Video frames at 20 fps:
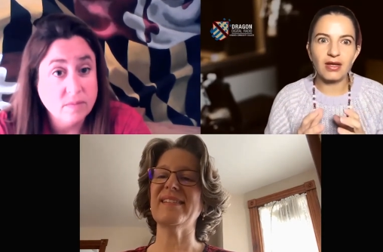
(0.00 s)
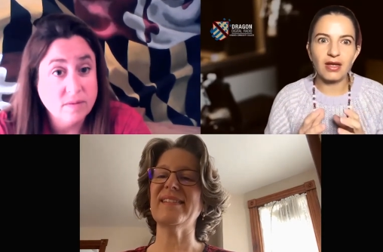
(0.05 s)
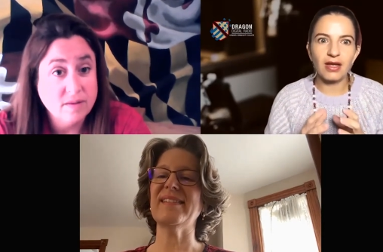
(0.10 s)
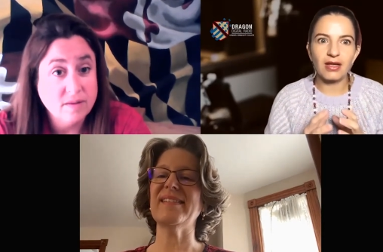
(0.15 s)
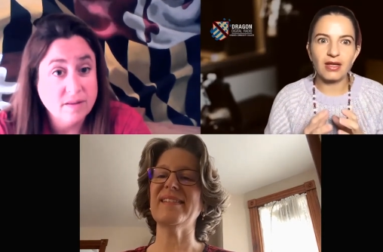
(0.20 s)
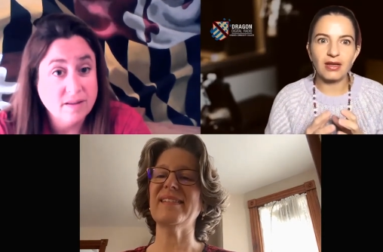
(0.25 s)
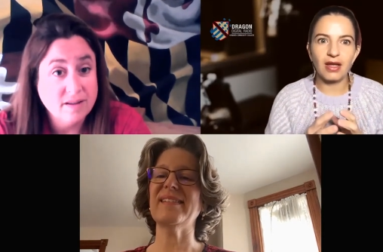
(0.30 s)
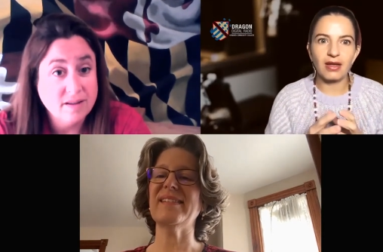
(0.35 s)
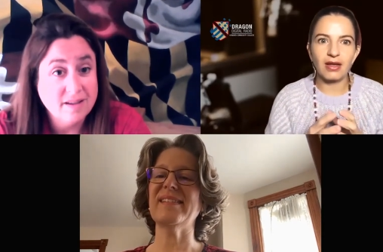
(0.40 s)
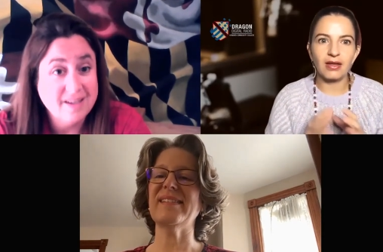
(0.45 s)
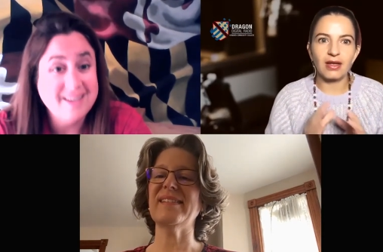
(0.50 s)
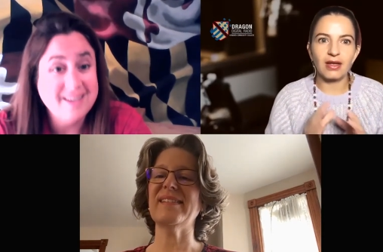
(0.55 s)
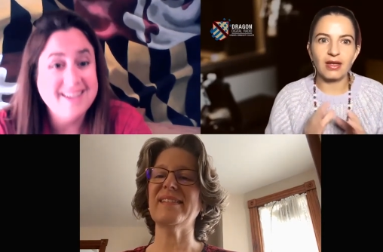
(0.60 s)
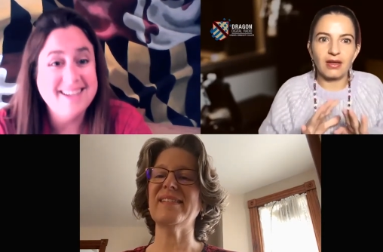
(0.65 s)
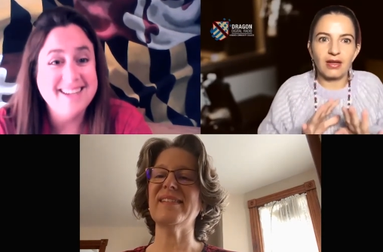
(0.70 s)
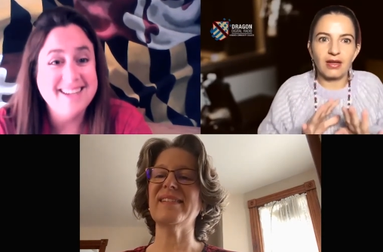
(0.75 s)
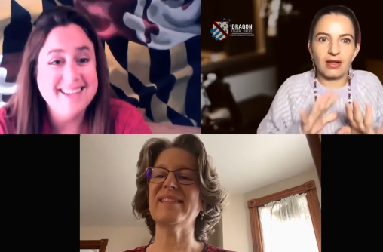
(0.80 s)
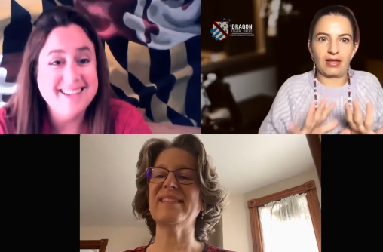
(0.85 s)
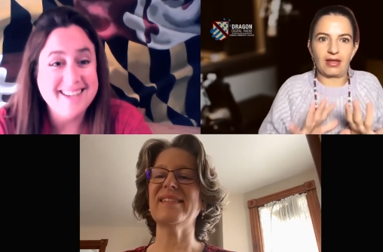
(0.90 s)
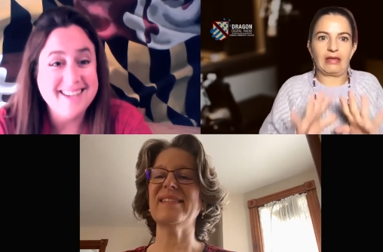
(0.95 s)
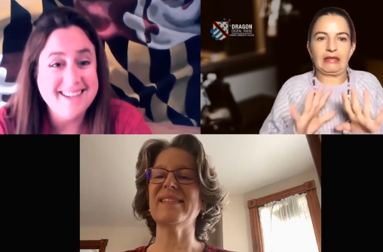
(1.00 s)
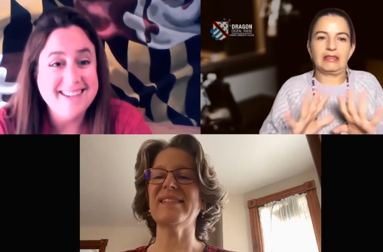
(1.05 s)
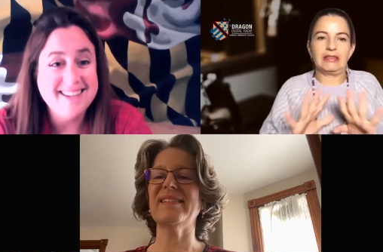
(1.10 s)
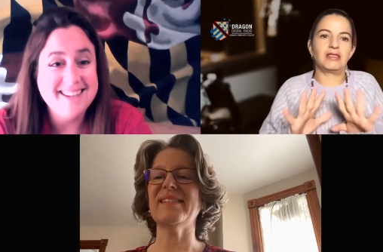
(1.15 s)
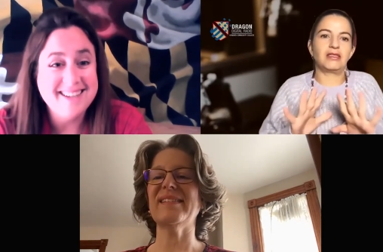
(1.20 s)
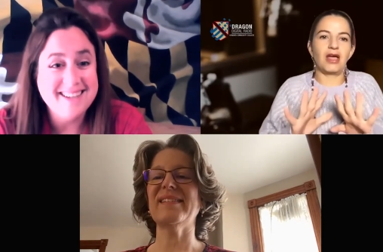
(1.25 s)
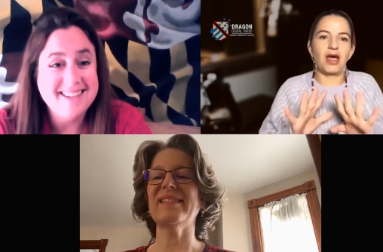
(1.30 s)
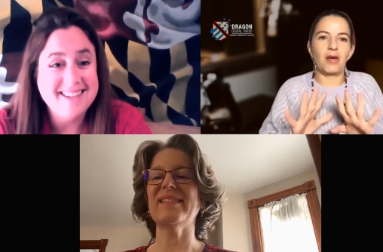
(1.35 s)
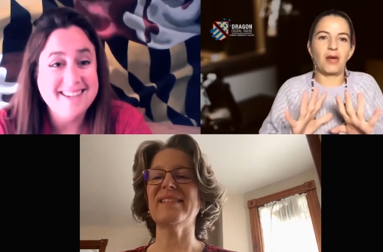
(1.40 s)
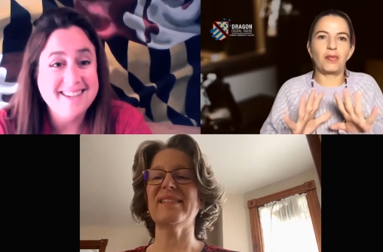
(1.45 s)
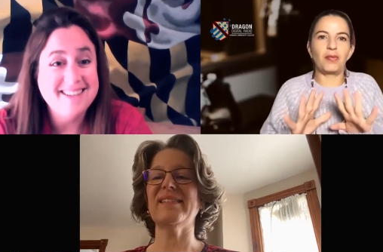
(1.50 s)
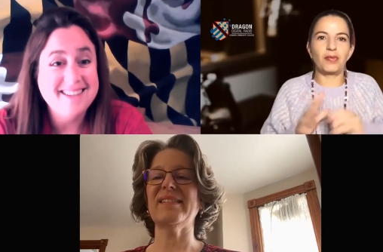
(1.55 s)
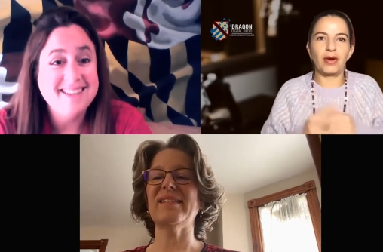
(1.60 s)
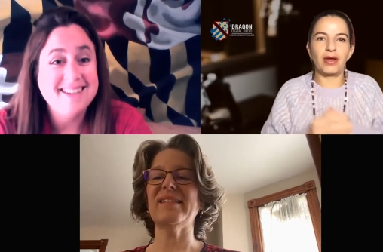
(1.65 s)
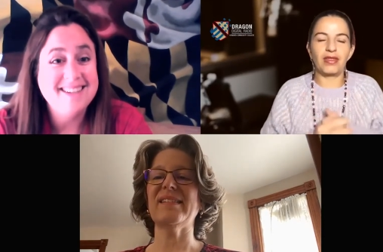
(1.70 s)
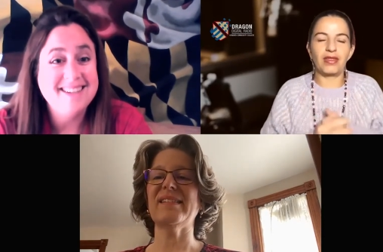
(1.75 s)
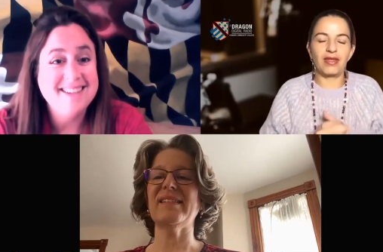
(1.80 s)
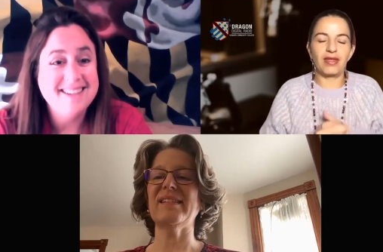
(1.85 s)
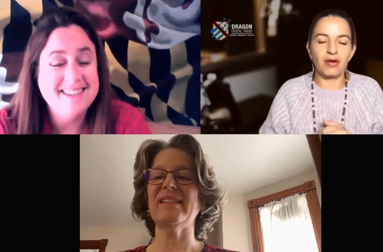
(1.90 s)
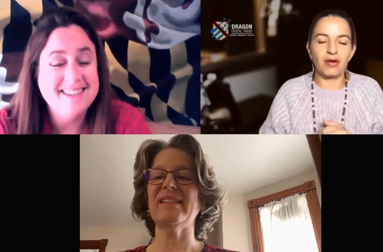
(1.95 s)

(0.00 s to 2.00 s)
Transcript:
Speaker 1: and and kind of like stop right there